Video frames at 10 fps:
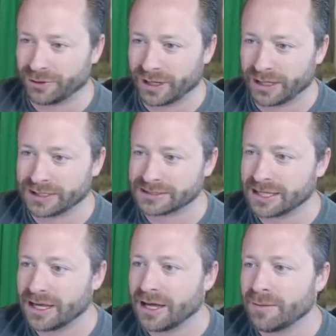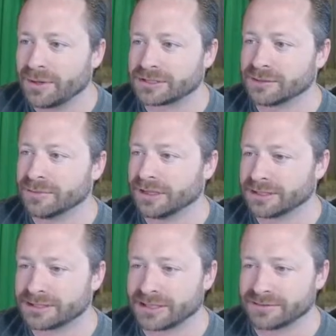guys, but to me,
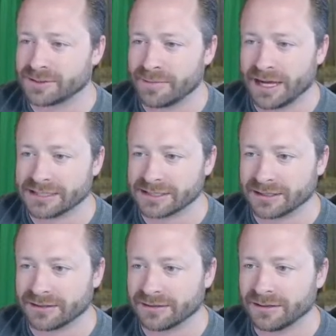this stuff's amazing.